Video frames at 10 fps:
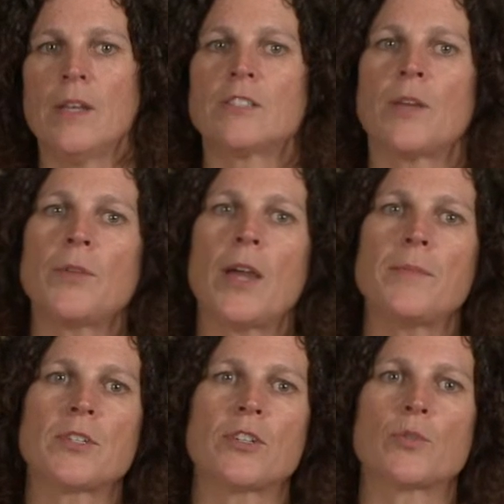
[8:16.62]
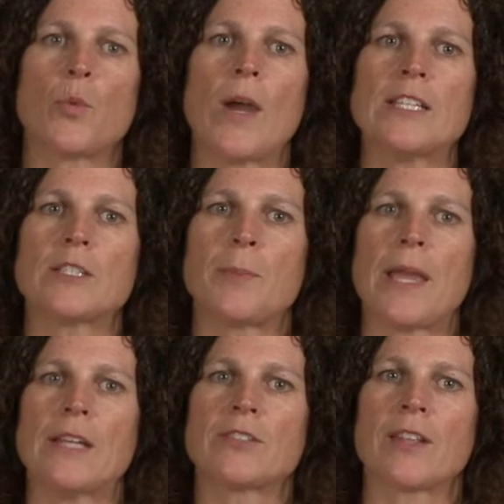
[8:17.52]
Sometimes there's white
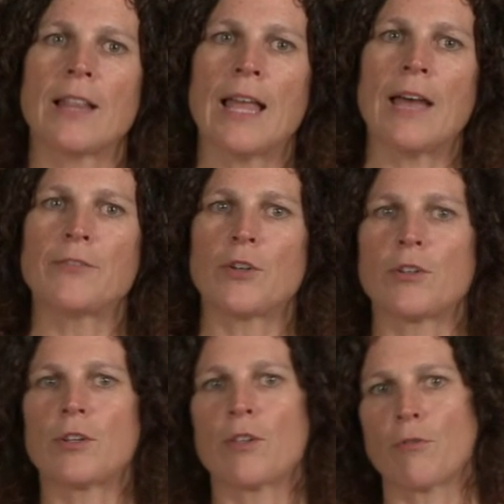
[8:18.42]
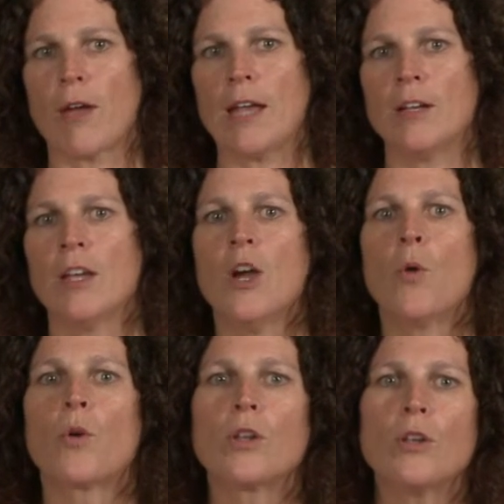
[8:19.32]
space to the left or to the right,
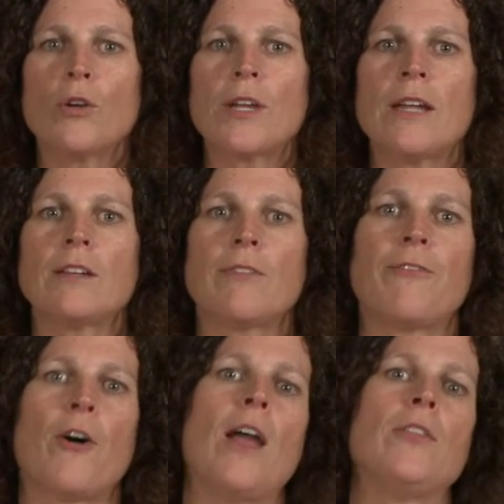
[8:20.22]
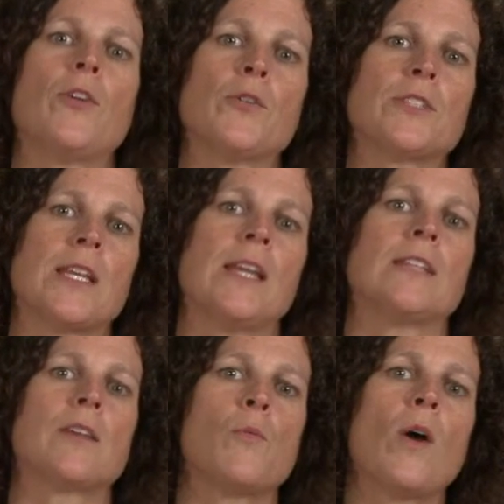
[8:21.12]
we're looking to find those
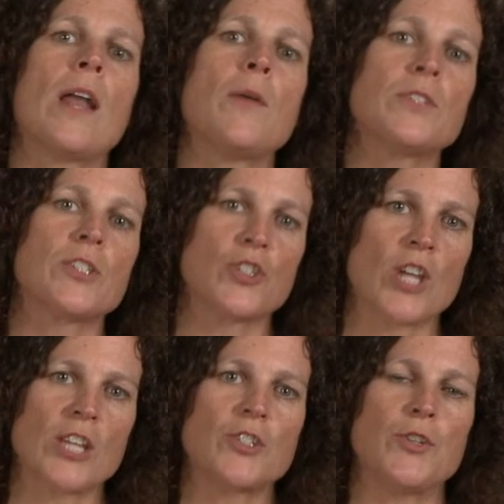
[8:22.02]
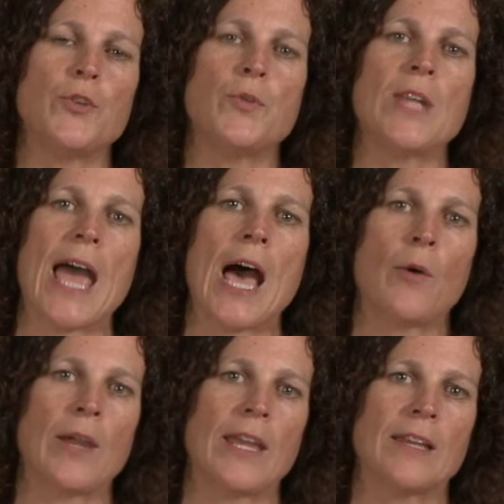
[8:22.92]
things. And what I would suggest you do
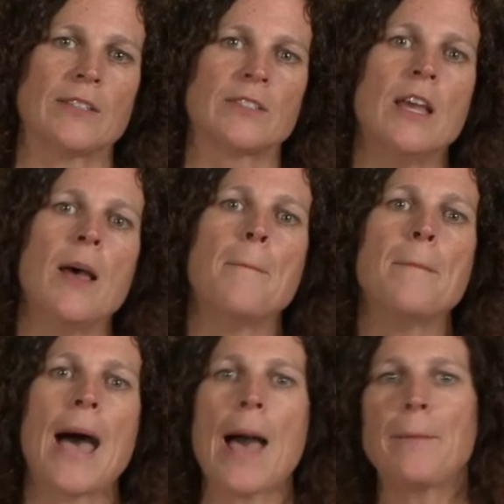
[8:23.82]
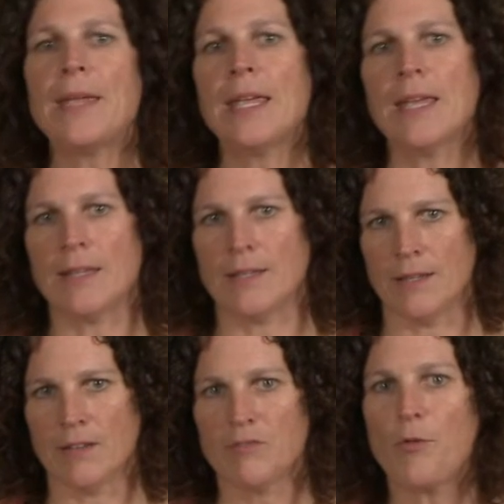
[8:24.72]
now is map
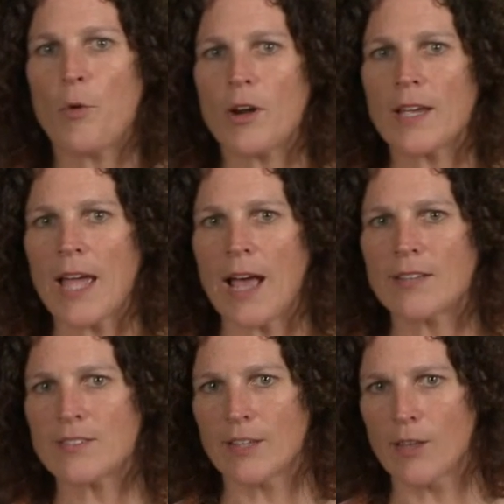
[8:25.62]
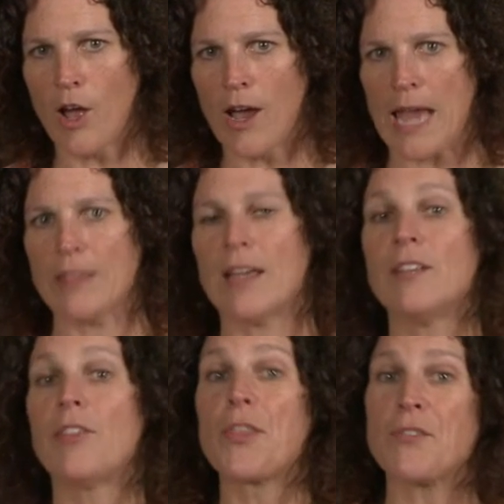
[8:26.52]
in, forecast the line that
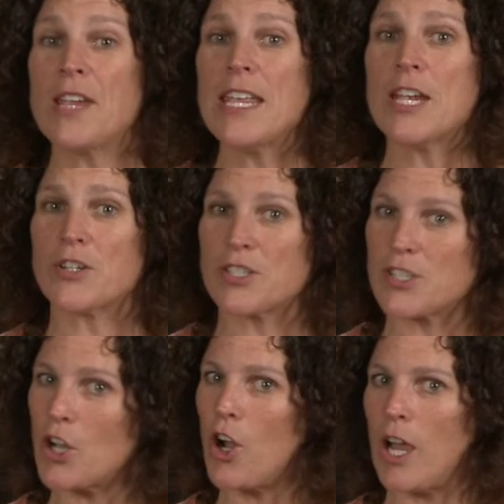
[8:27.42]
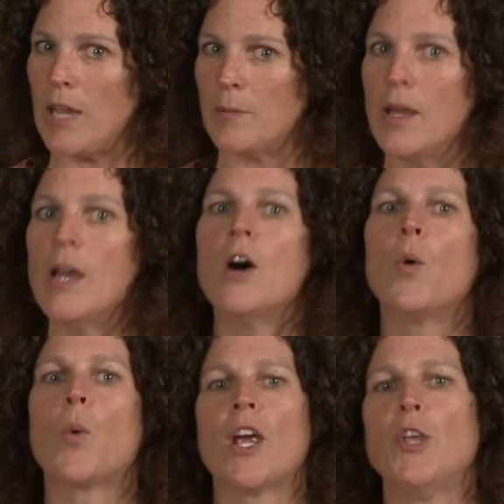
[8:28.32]
in three years' time
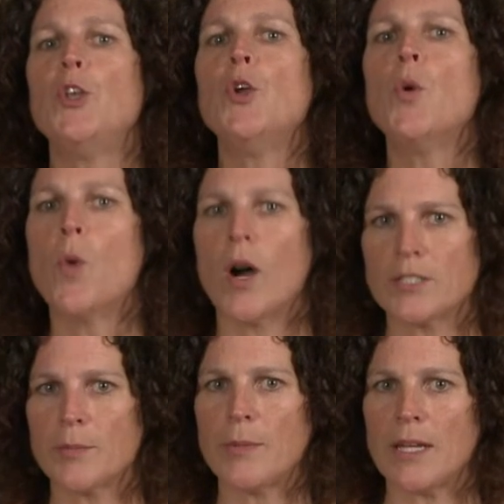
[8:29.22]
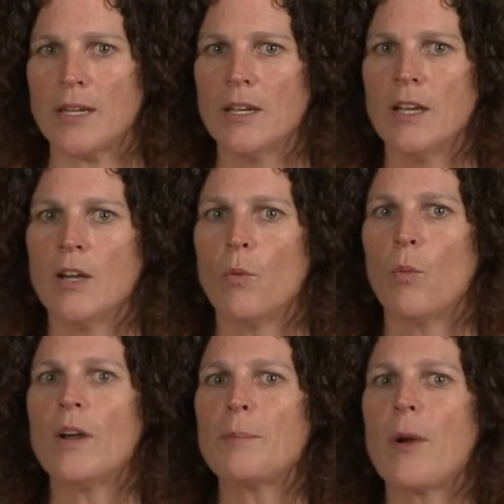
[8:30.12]
where you want to be.
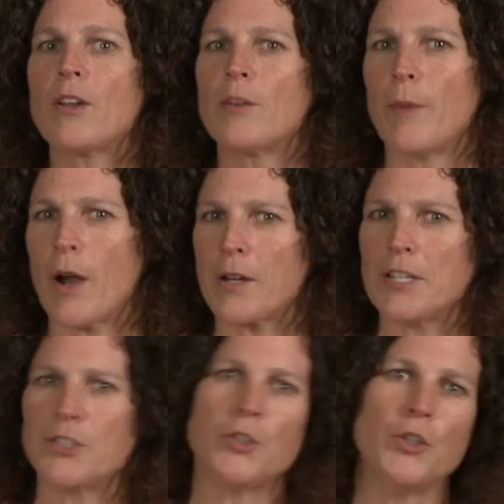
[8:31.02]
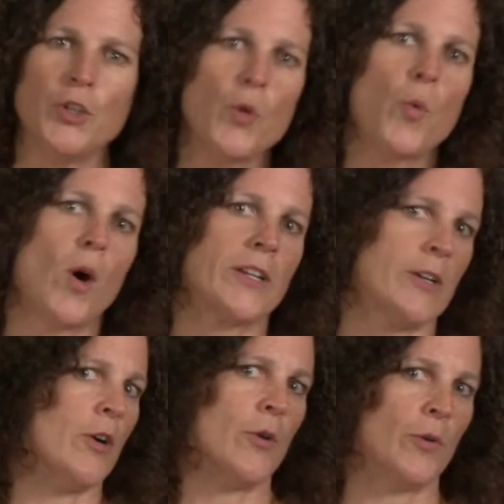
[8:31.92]
What part of the market do you want
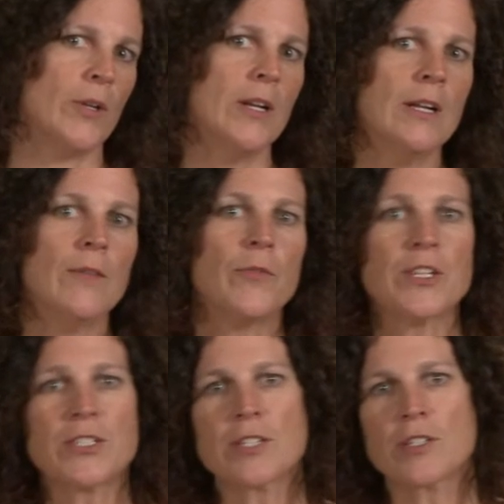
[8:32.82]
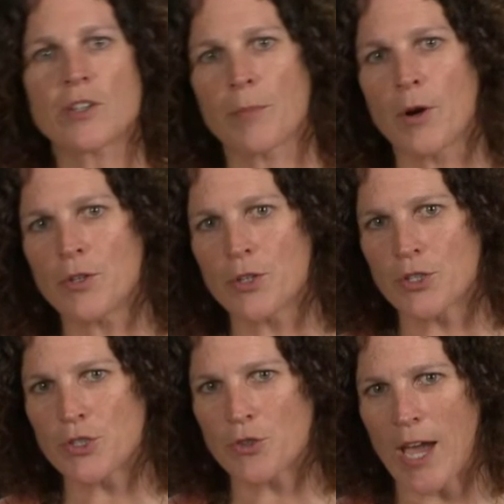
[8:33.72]
to own? This is about your
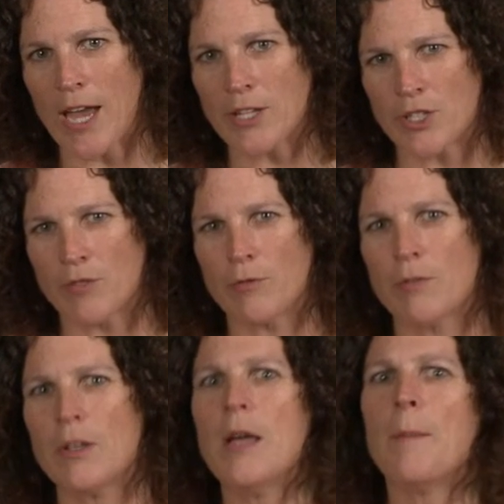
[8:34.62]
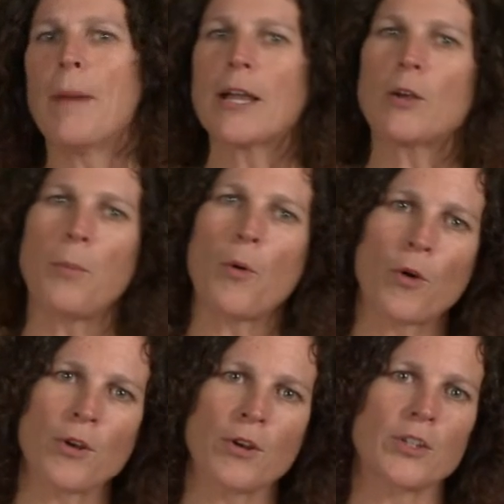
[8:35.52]
strategy. Michael
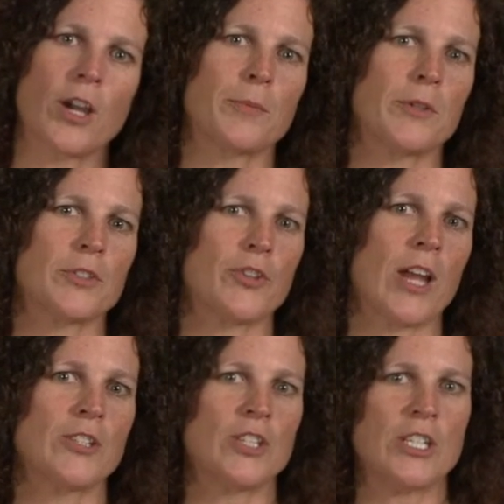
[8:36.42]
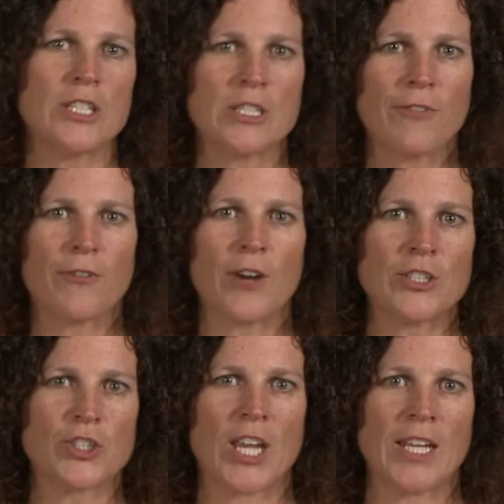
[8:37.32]
Porter talked about strategy
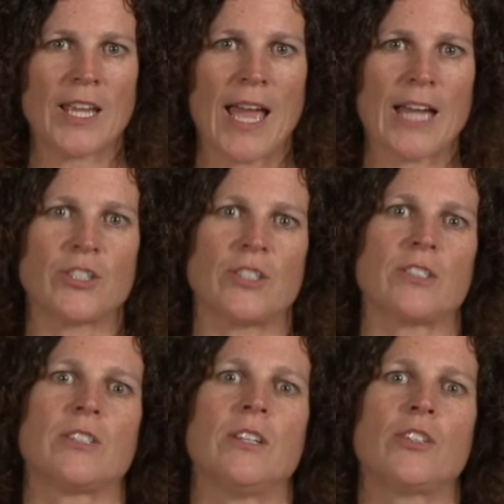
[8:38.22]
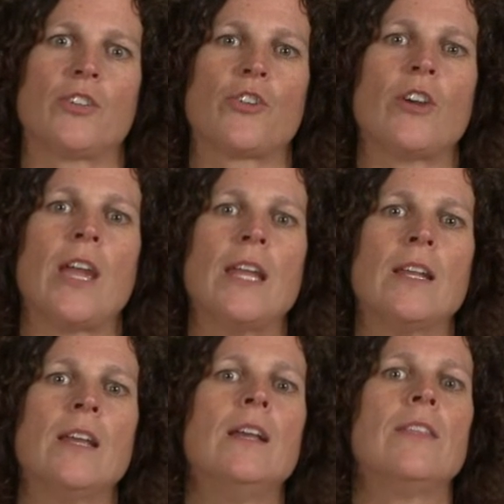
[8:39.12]
differentiating actions to
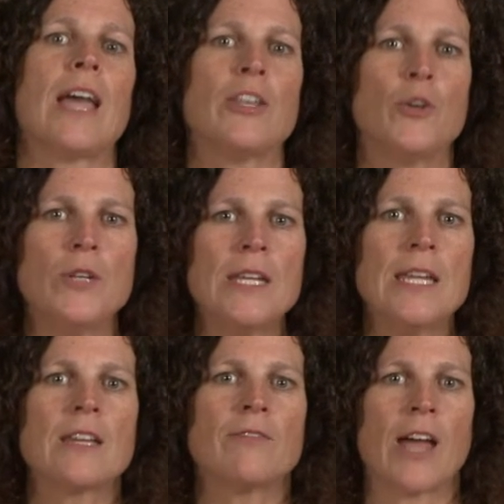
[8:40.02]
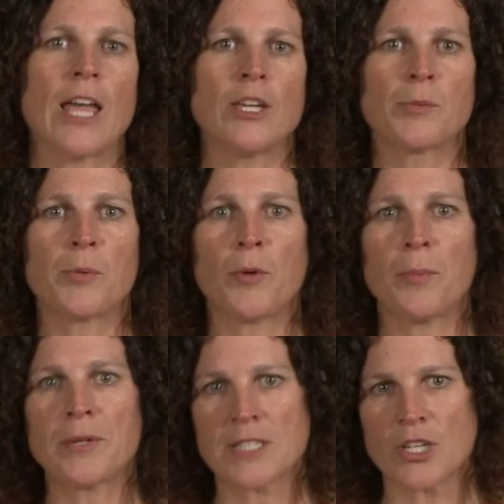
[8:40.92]
create that unique and valuable
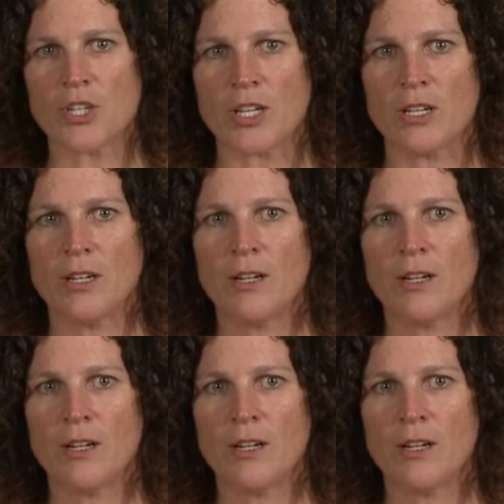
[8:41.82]
position.